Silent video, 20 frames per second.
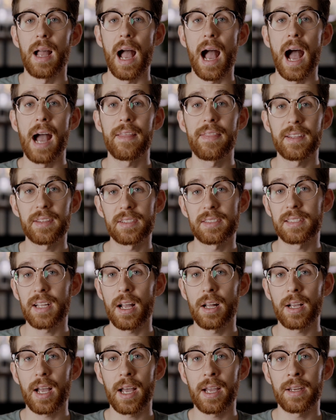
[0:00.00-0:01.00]
I think the
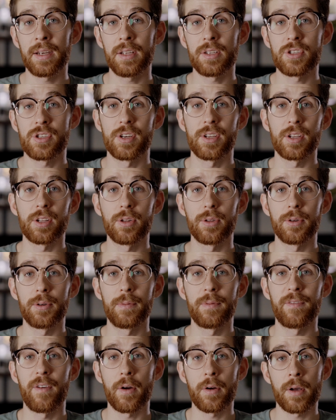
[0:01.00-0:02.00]
style guide should include
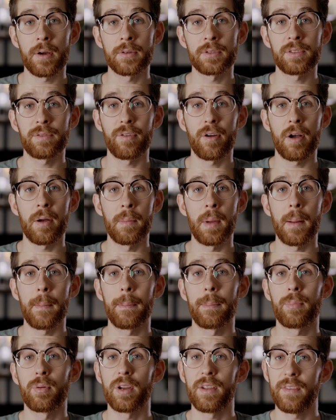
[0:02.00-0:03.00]
photos from
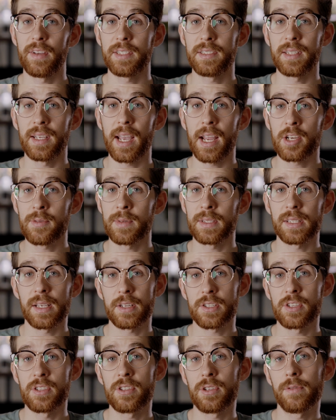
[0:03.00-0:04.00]
previous engagement
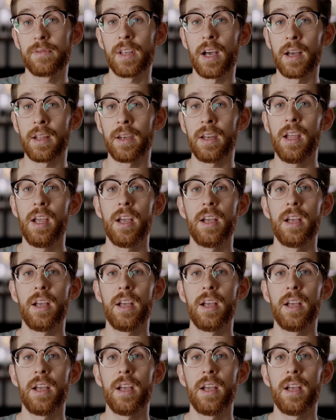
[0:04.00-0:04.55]
sessions you've done,